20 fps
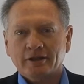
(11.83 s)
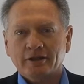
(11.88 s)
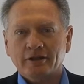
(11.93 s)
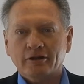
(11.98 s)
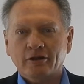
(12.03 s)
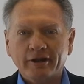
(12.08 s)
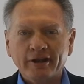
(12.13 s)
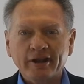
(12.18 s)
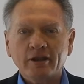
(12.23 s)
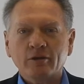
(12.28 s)

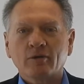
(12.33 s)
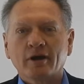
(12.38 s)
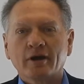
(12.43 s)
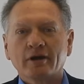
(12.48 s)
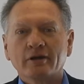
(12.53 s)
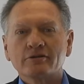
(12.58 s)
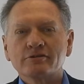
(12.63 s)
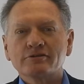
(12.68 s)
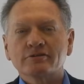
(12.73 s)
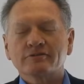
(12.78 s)

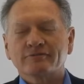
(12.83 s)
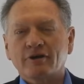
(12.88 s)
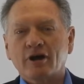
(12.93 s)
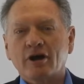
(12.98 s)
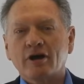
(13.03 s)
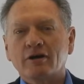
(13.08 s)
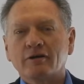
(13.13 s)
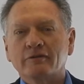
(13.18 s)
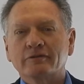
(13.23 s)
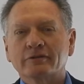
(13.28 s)
Anyone who's
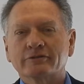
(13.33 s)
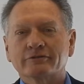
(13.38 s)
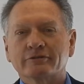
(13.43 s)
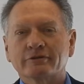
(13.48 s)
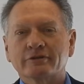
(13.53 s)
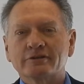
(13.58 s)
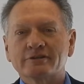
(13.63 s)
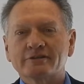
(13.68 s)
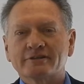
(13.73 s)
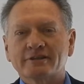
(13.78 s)
involved in
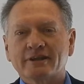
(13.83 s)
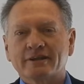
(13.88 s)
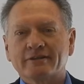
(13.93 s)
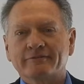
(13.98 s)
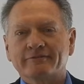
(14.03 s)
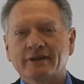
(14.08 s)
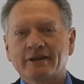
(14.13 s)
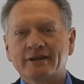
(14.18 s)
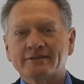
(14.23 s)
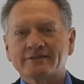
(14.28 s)
real estate
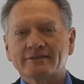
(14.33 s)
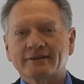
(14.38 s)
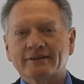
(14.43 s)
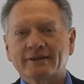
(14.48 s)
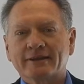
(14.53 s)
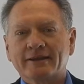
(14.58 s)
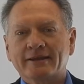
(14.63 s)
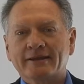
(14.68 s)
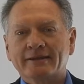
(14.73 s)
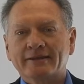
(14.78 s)

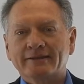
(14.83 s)
investing